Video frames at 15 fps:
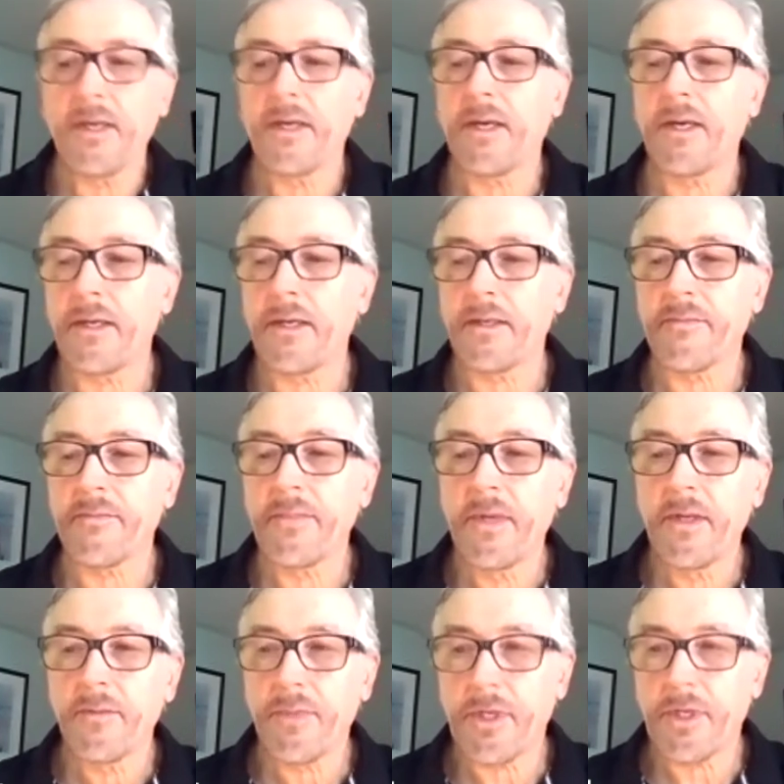
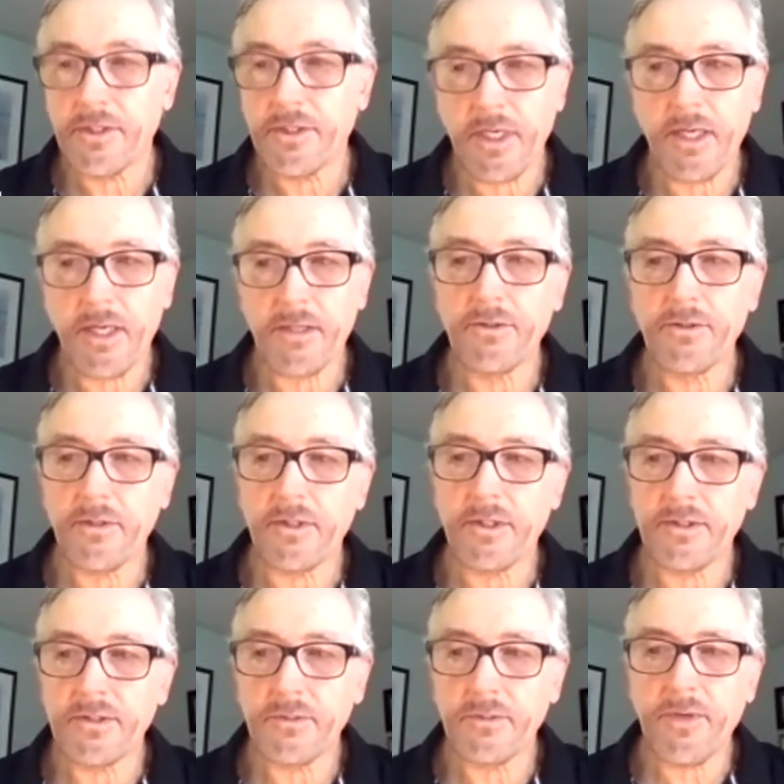But our
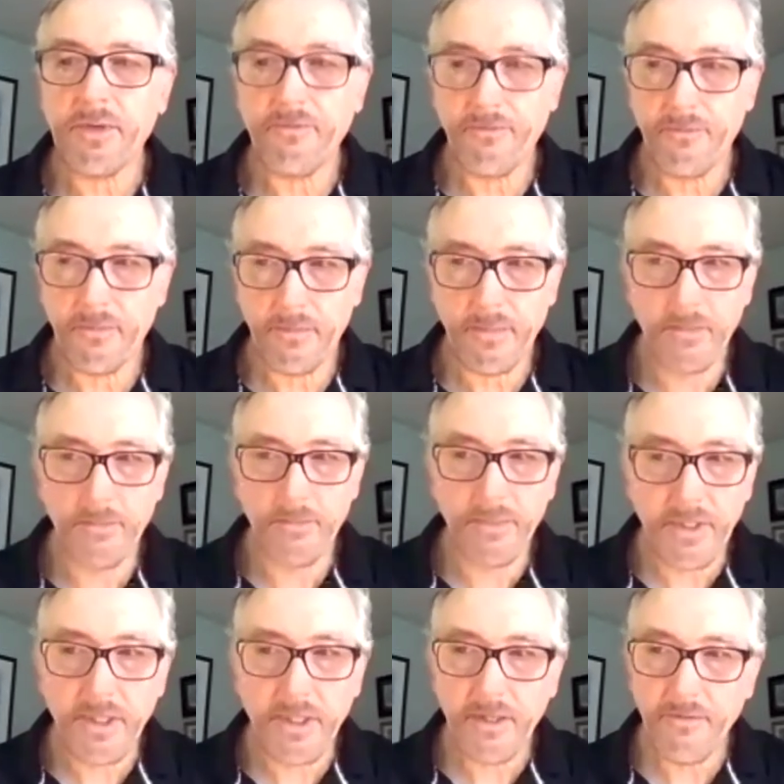childhoods, we
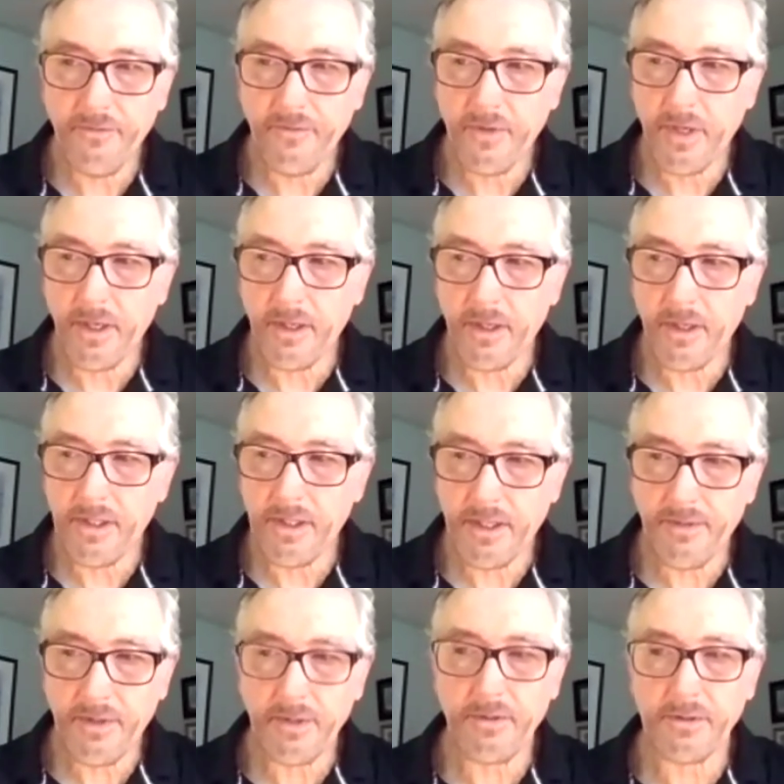believe, and I
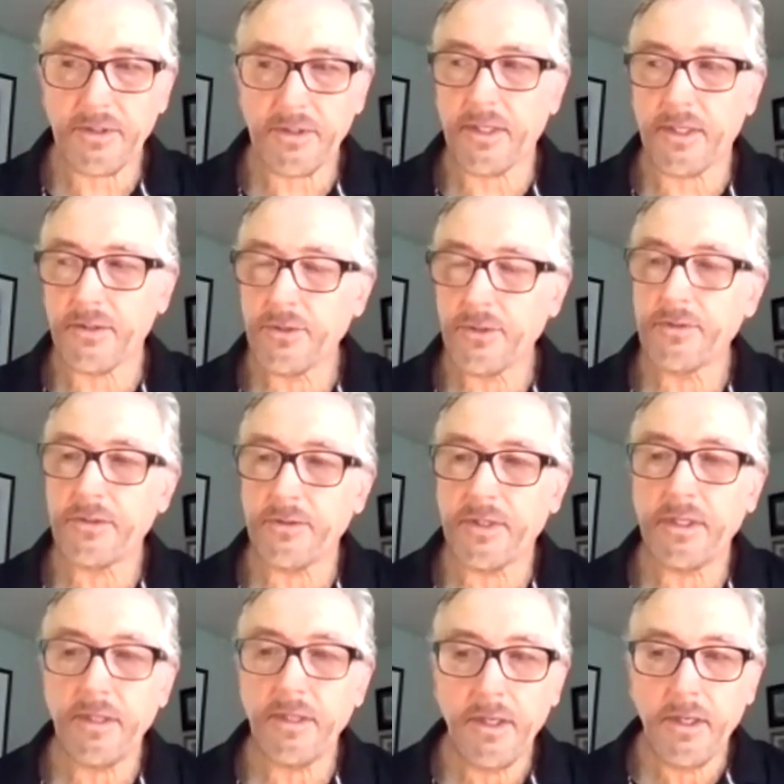think there's a lot of truth to
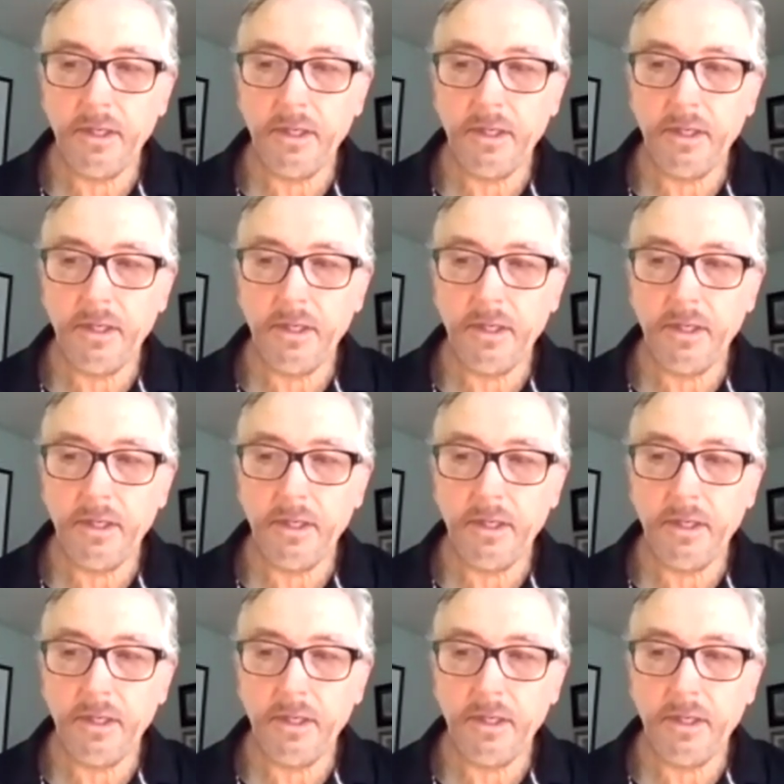it,